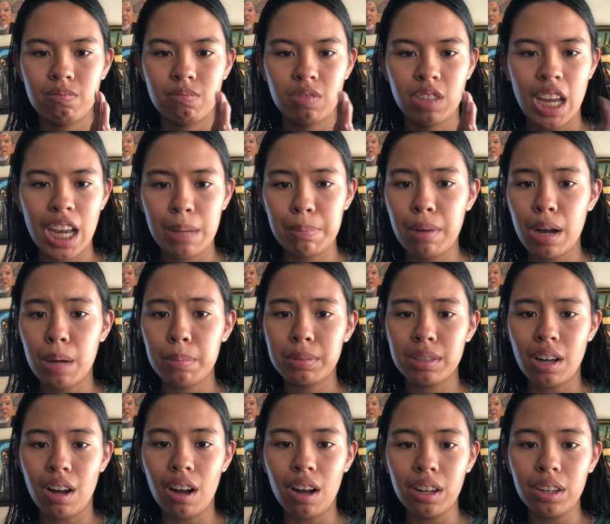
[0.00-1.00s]
K-pop
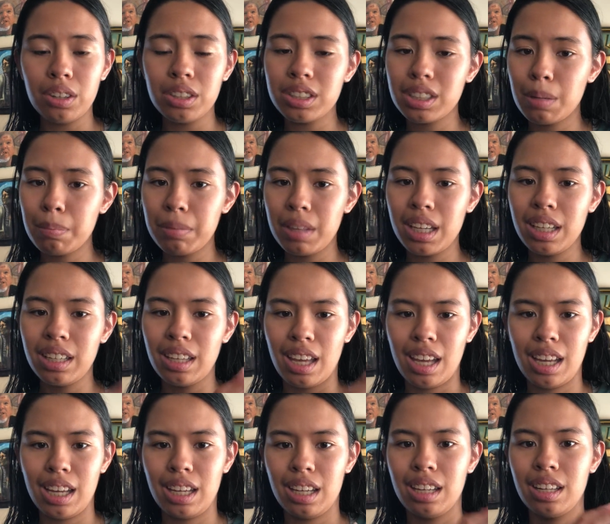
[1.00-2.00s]
Talk or something,
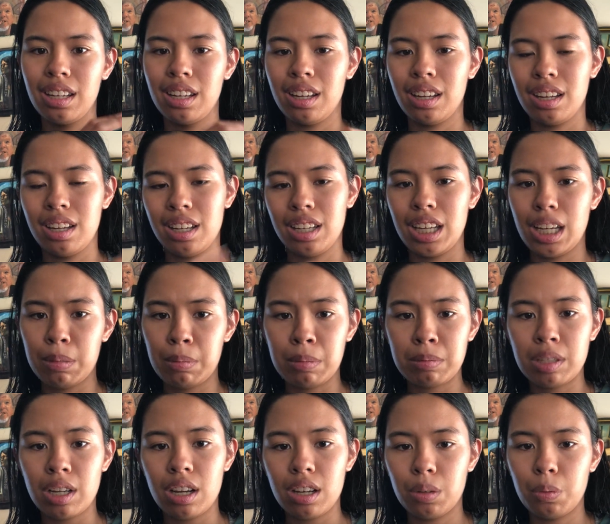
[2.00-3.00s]
K-pop
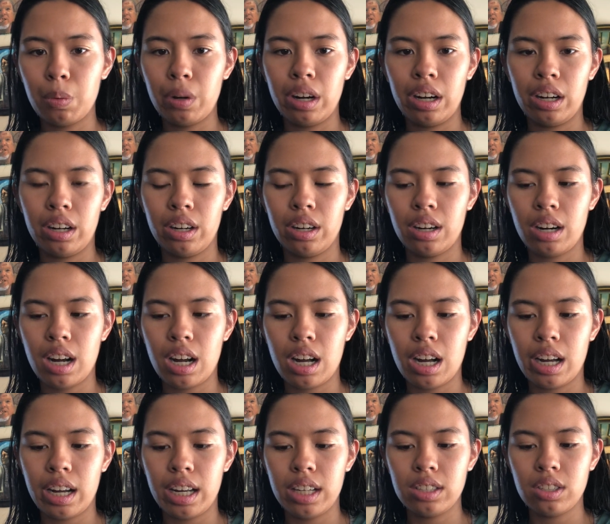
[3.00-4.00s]
Talk, where
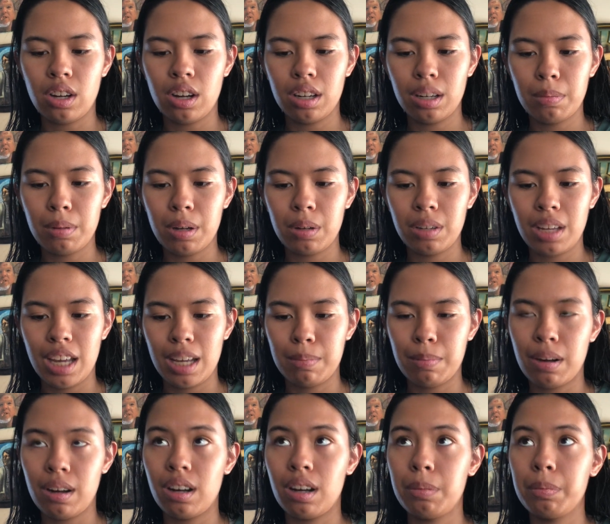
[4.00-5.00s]
I talk about
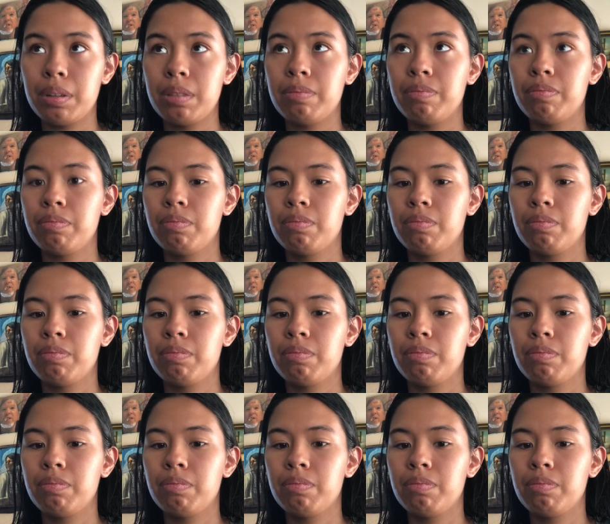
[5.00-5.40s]
K-pop and